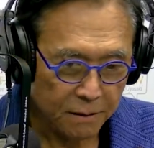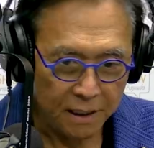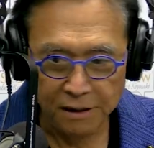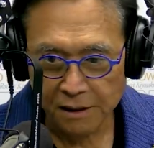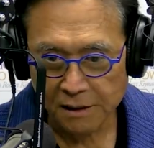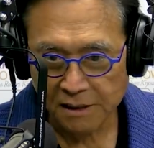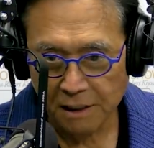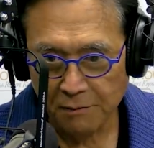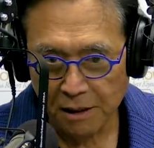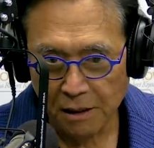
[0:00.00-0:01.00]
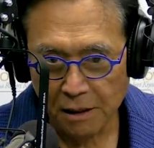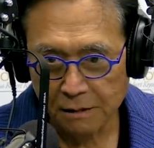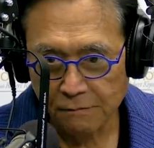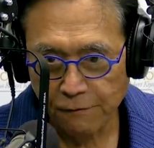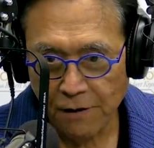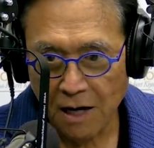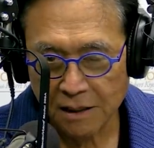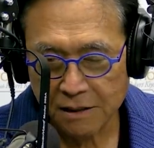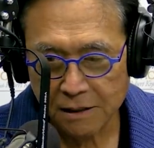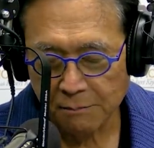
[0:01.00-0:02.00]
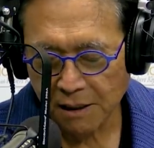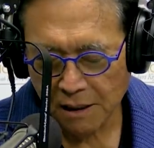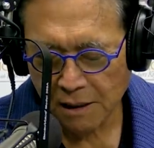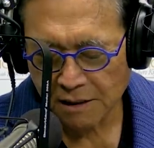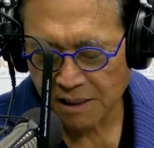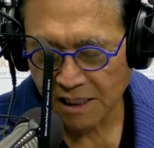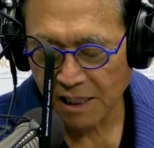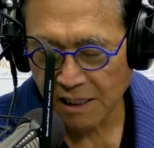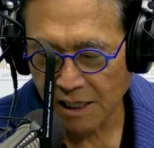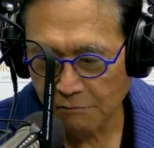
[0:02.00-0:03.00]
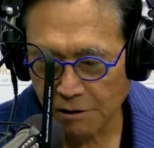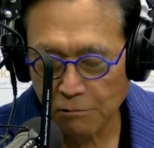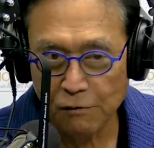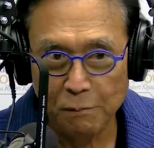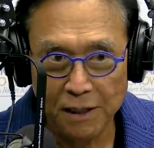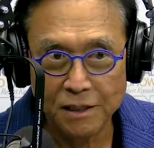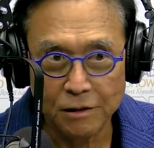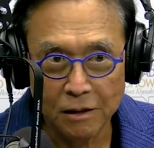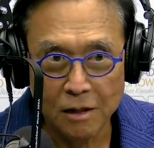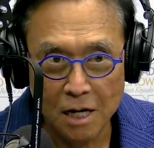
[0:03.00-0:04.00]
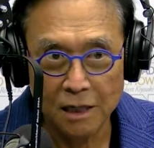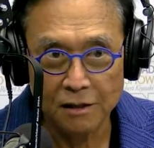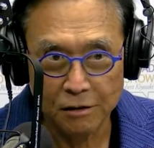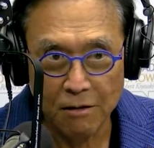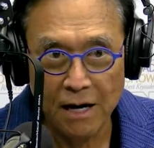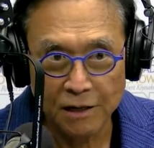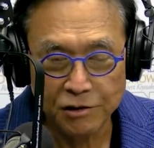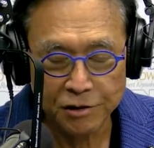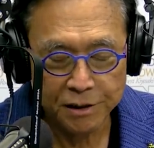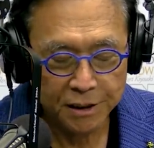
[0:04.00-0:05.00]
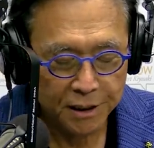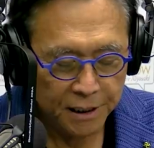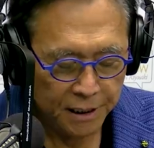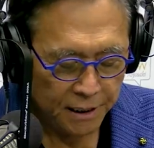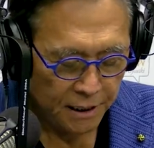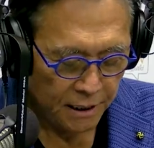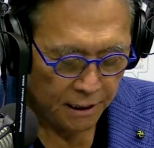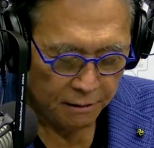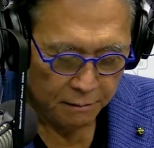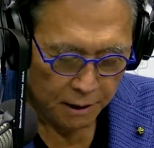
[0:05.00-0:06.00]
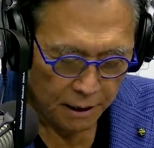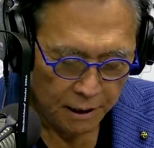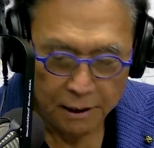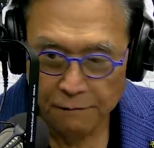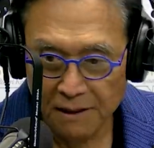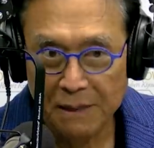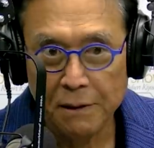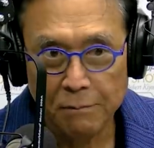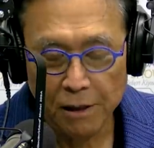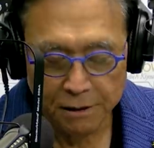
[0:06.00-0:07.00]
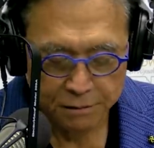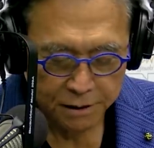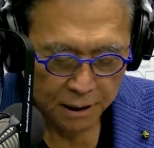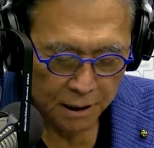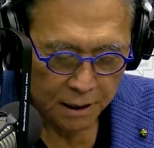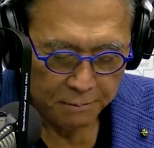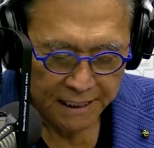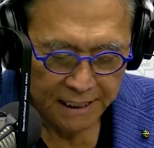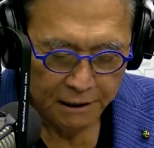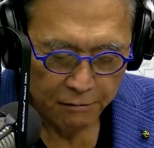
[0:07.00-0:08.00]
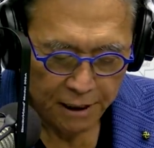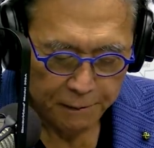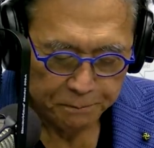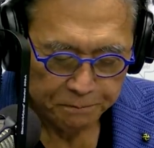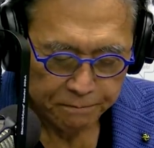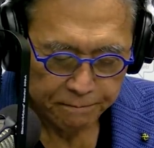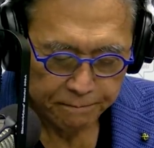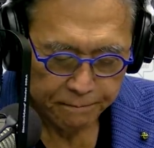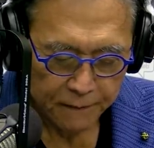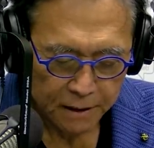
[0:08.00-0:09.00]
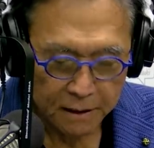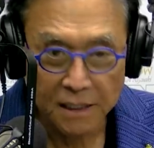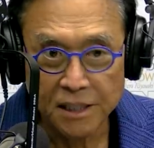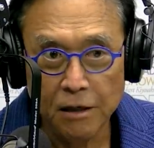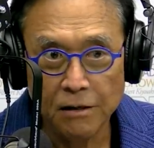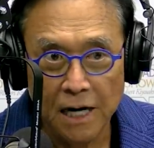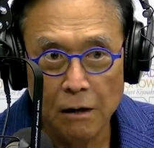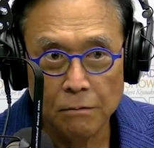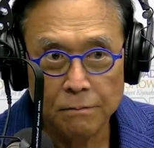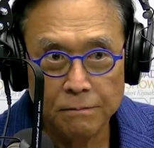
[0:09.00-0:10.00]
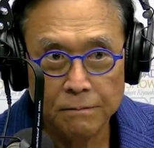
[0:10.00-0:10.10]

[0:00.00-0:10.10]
and you can see me on Fox, I mean on CNN with Wolf Blitzer calling the crash uh, of Lehman Brothers. But anyway, it's here now,